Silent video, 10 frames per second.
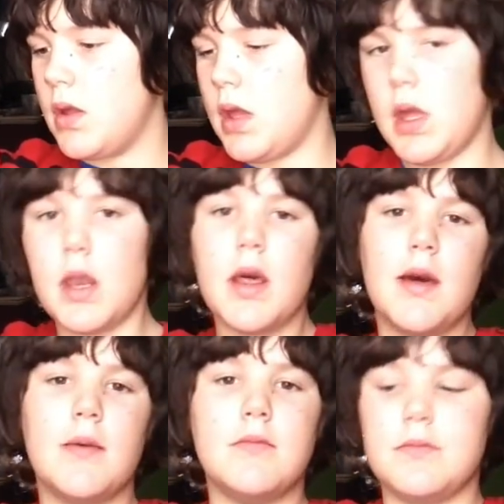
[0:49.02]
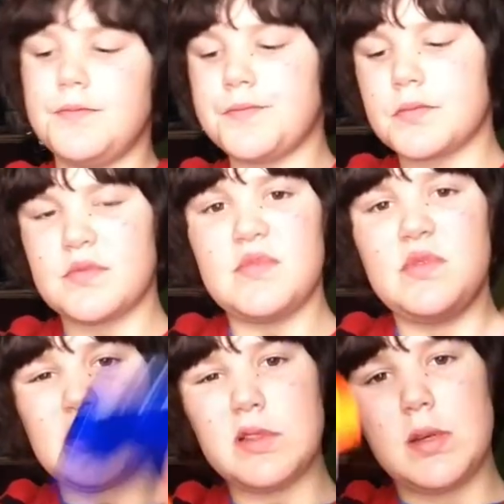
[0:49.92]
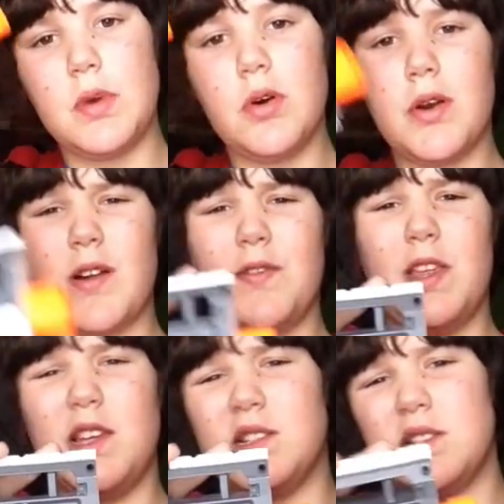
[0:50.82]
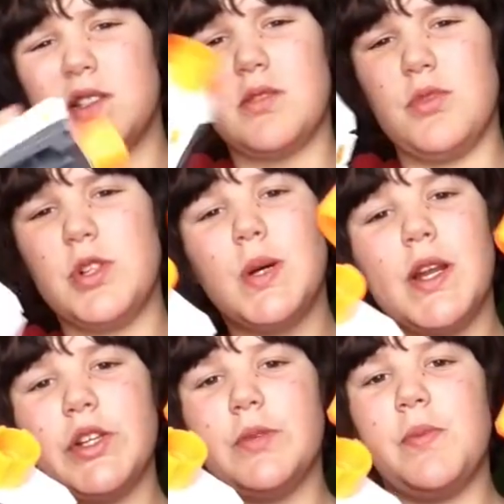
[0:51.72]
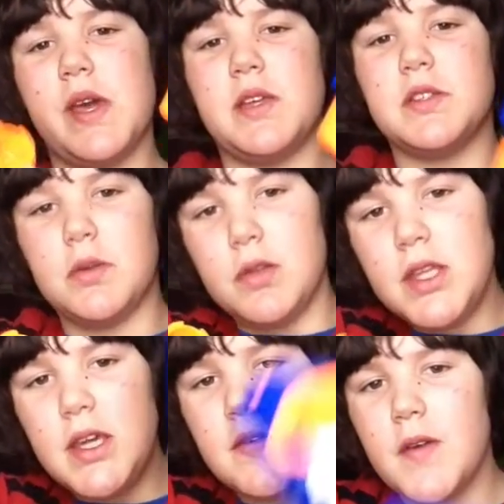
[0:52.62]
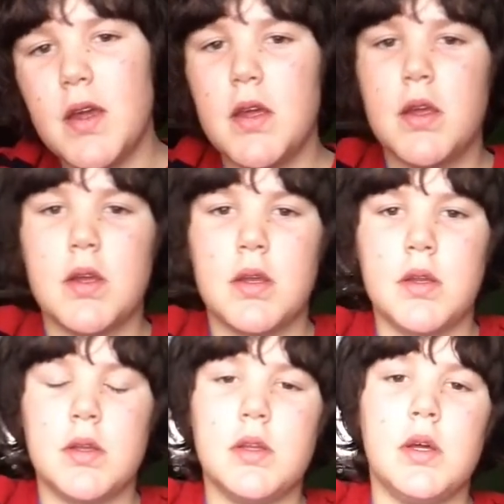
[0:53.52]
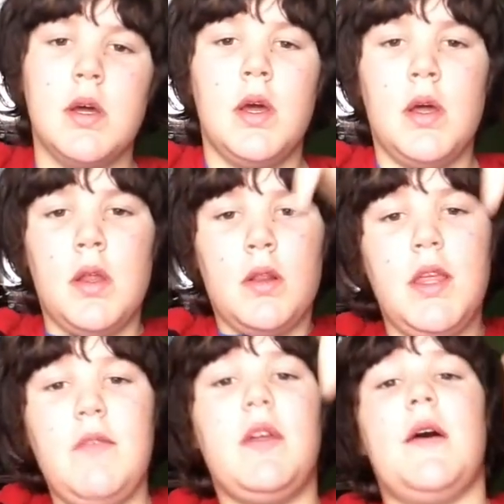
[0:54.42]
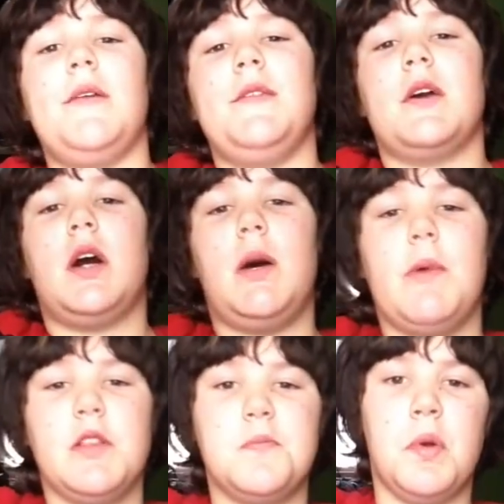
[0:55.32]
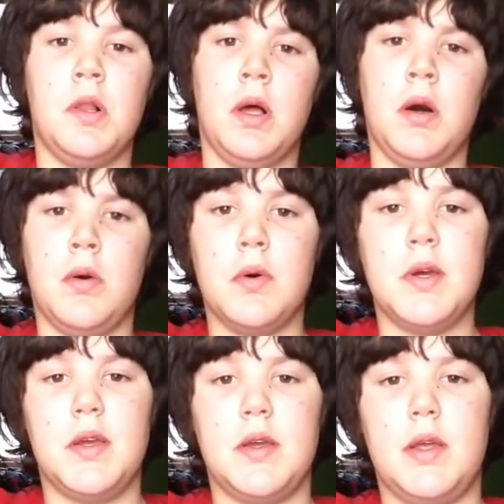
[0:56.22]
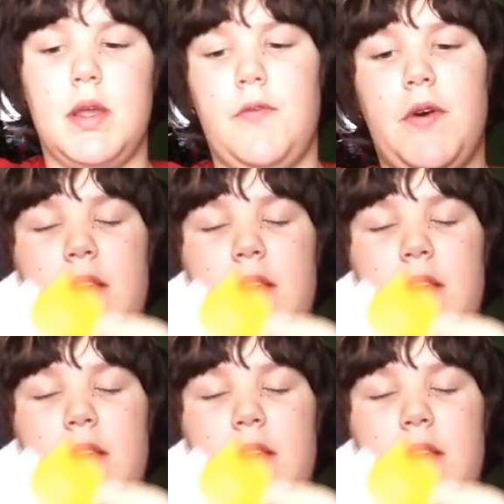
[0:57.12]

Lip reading: and I'm going off these. Which one I should paint? So leave down in the comments below if